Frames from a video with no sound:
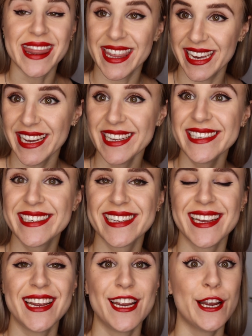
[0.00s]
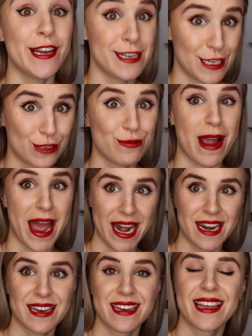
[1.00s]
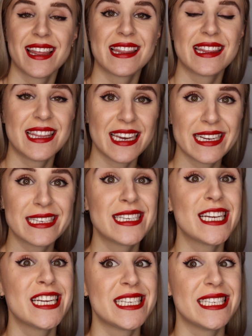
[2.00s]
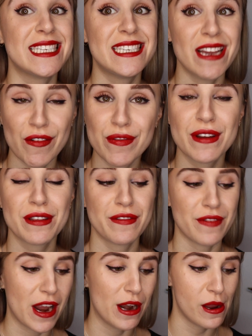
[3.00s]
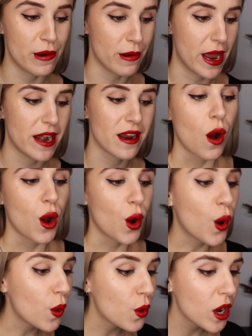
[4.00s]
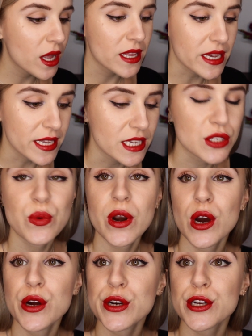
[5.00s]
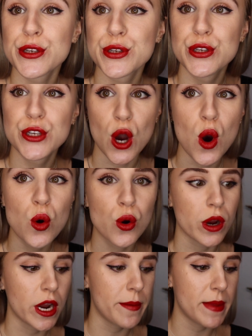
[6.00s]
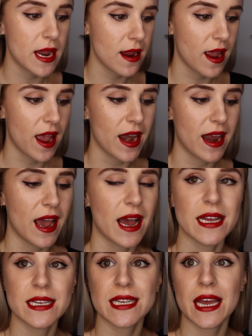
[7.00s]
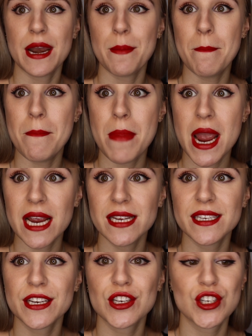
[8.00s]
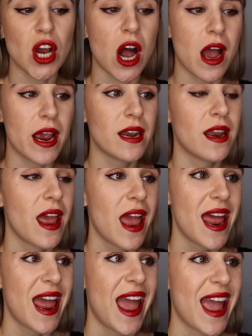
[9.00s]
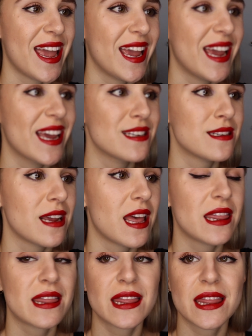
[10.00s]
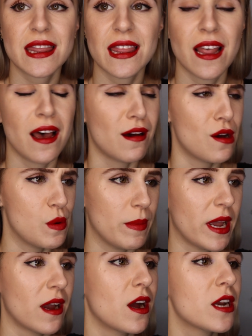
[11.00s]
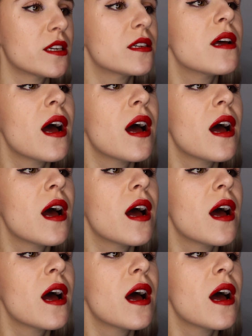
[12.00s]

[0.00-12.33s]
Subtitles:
This is red. This is definitely fiery red. Holy, this went on so creamy and it has an amazing shine, and oh my gosh,